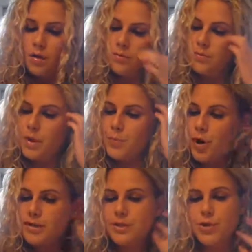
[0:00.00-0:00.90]
and
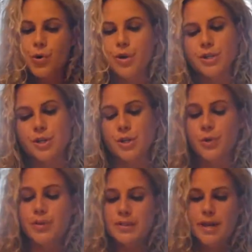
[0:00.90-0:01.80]
processed according to the
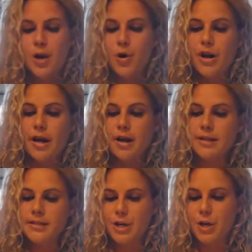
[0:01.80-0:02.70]
USDA
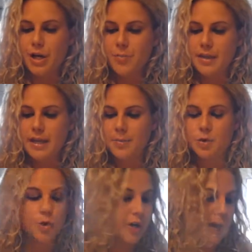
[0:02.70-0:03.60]
organic standard can be
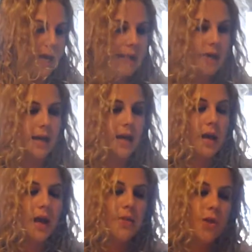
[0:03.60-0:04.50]
labeled organic,
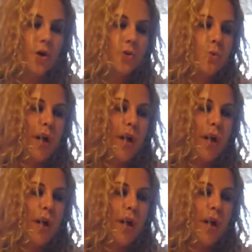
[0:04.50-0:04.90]
and those will